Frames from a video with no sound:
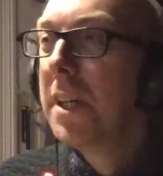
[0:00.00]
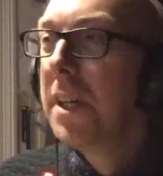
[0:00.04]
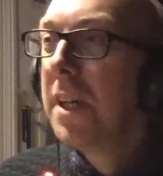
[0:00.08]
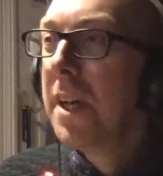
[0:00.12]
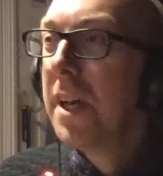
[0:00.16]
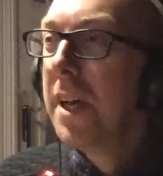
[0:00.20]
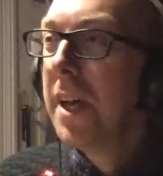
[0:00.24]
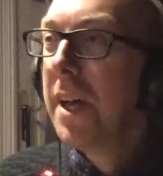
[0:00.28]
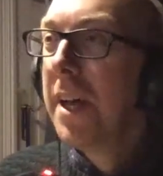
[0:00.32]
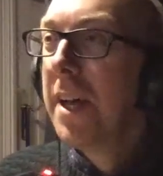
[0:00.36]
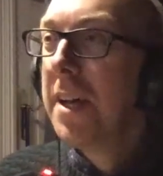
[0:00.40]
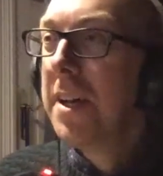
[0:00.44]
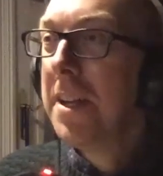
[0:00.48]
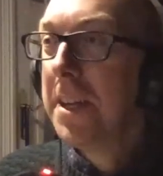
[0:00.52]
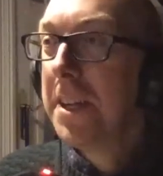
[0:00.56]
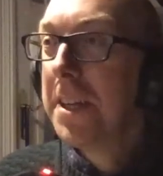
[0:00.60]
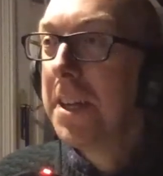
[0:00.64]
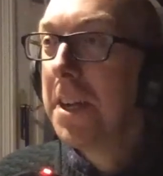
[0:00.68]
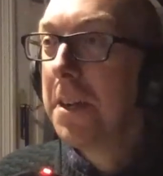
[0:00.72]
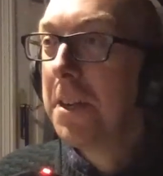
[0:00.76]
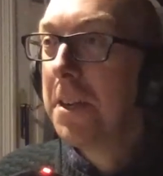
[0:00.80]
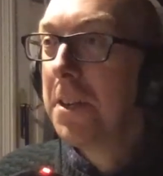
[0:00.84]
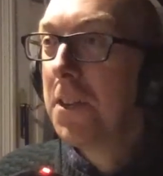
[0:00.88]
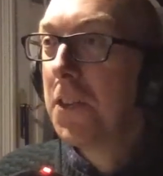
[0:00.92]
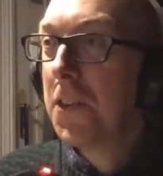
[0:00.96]
And
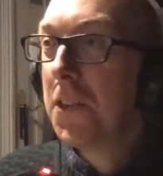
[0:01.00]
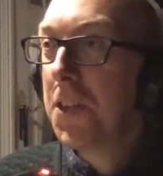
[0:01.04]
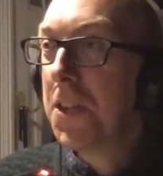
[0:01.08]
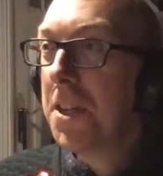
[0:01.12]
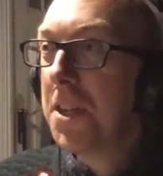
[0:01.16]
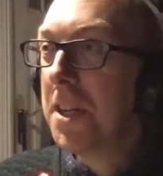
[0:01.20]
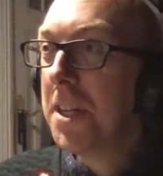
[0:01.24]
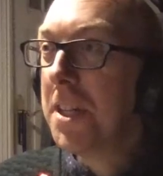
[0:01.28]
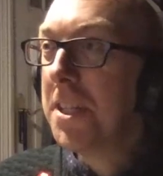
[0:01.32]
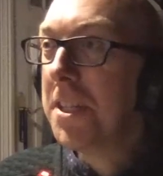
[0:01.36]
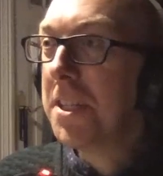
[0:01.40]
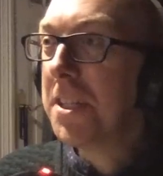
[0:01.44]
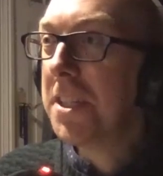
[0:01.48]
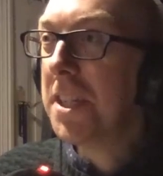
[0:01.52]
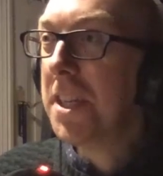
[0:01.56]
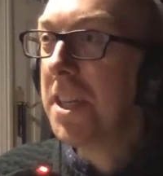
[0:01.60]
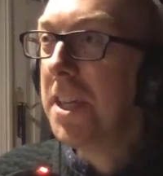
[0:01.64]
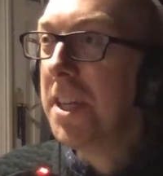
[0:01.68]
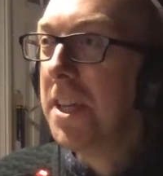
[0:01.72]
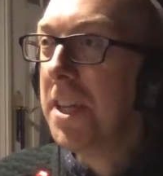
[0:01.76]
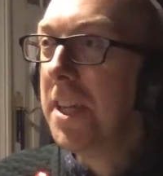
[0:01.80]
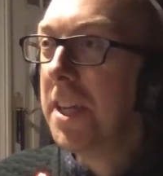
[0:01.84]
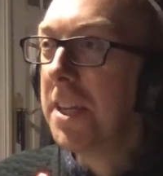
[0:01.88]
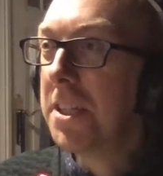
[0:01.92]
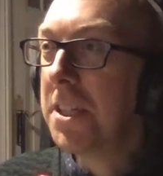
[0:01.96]
I could certainly
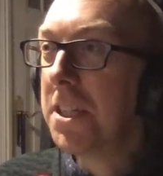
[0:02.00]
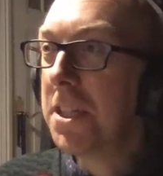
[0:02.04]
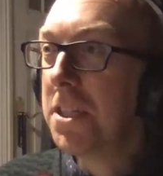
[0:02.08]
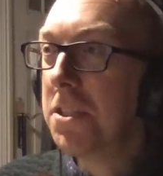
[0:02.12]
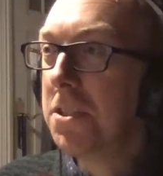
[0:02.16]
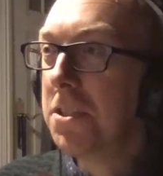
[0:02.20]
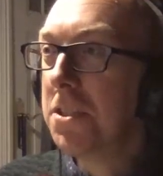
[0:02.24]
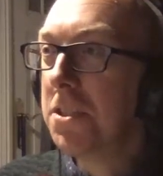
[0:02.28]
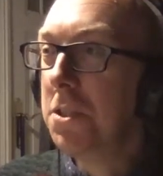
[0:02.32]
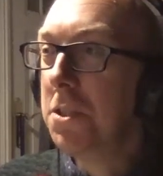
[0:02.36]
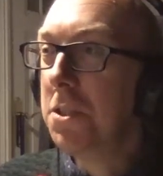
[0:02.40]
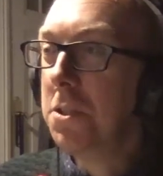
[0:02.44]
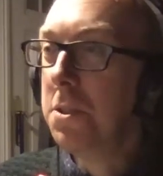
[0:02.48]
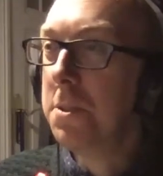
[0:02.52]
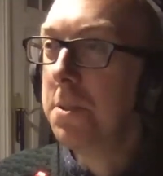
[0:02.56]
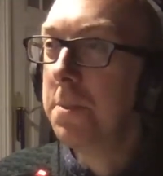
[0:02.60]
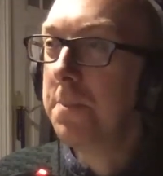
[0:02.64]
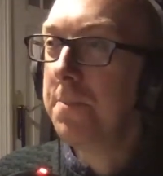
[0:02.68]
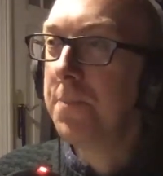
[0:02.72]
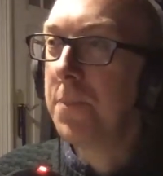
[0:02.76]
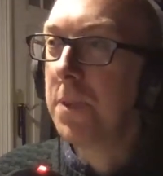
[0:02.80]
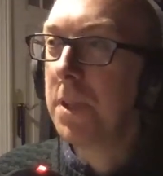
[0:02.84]
see, because you